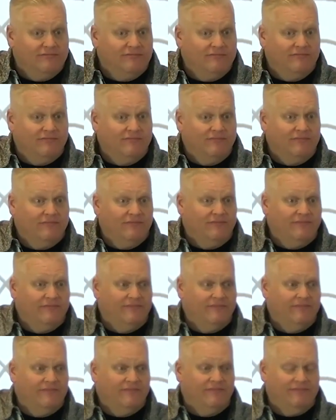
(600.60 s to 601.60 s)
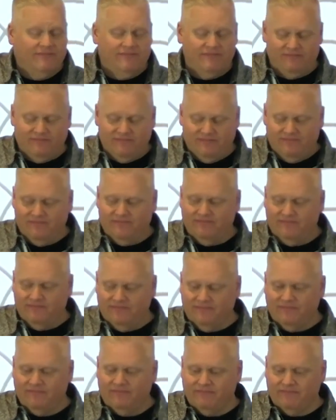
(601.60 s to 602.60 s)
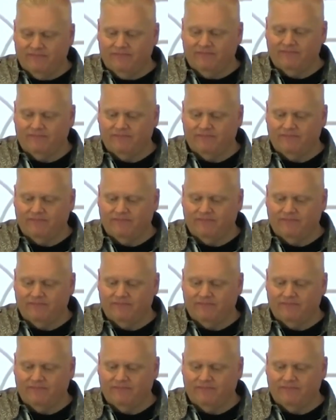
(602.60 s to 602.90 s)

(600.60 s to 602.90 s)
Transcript: No one is speaking in this clip.